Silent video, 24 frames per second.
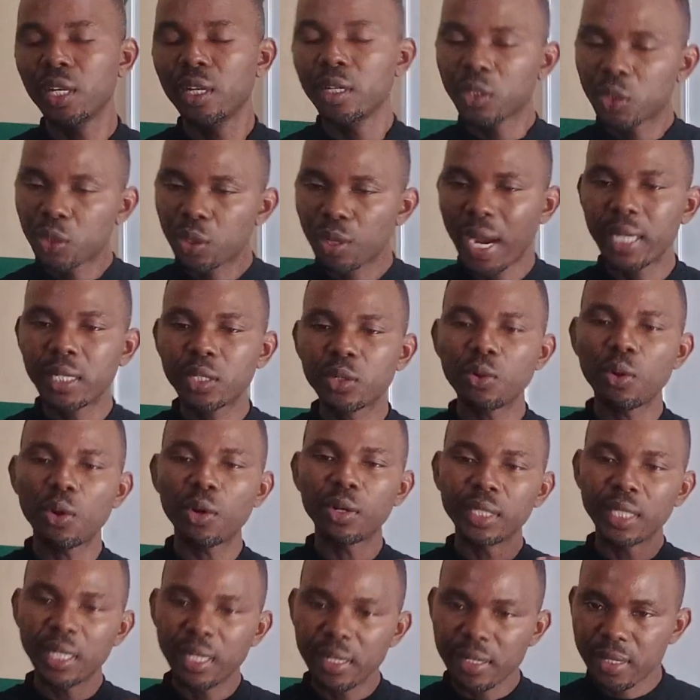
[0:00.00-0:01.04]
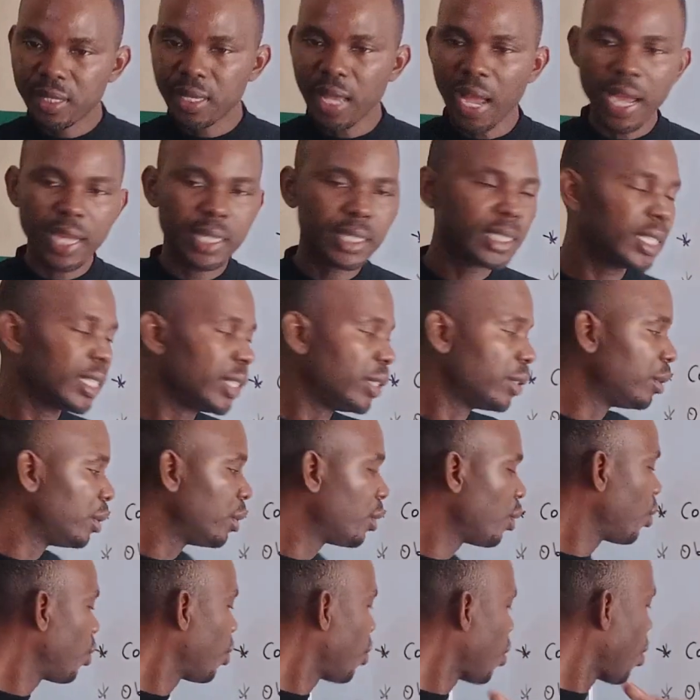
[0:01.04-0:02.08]
Try to understand, you
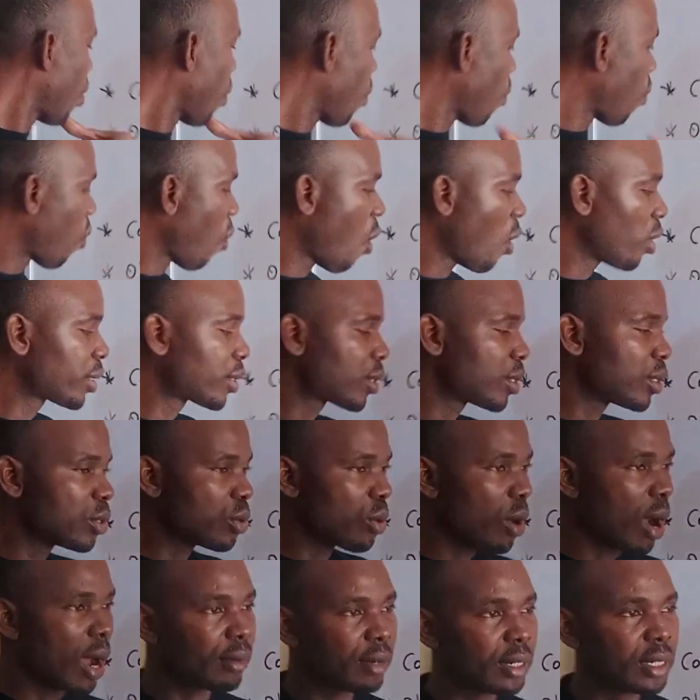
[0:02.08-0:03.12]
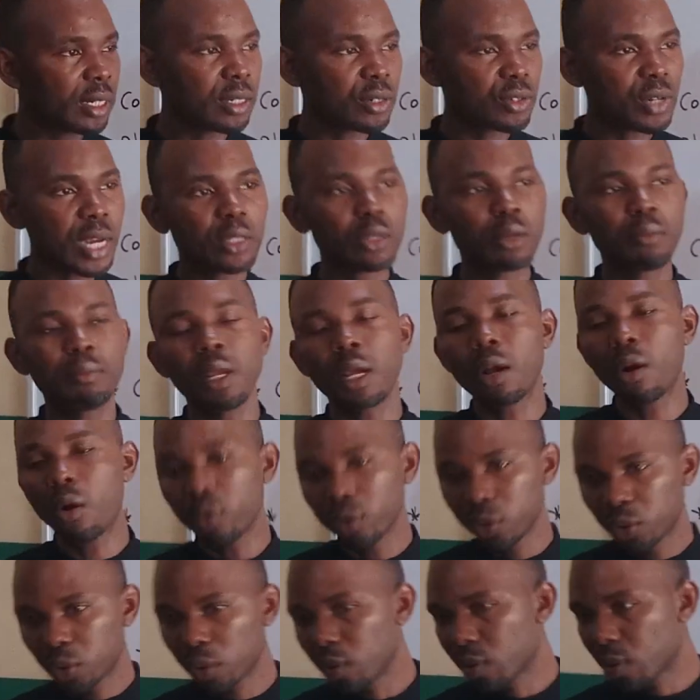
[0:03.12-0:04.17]
know, what you are reading. Try to be
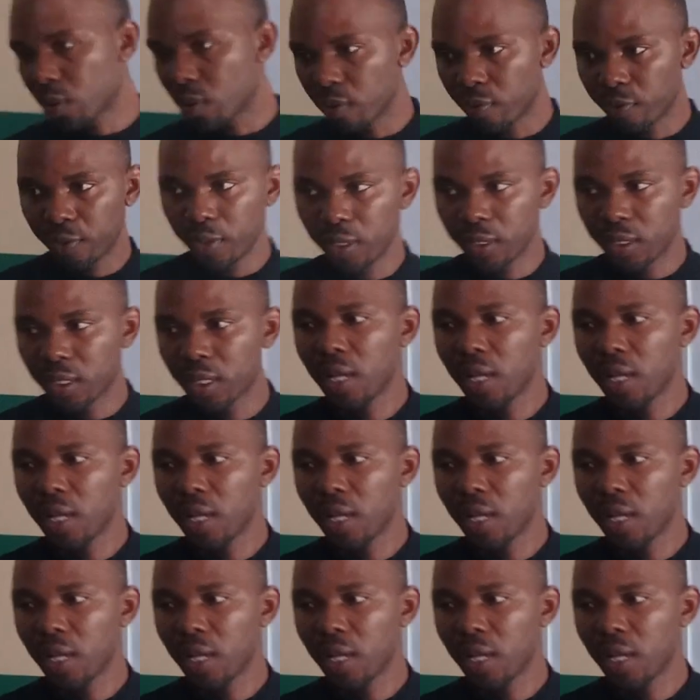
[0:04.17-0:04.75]
conscious of it.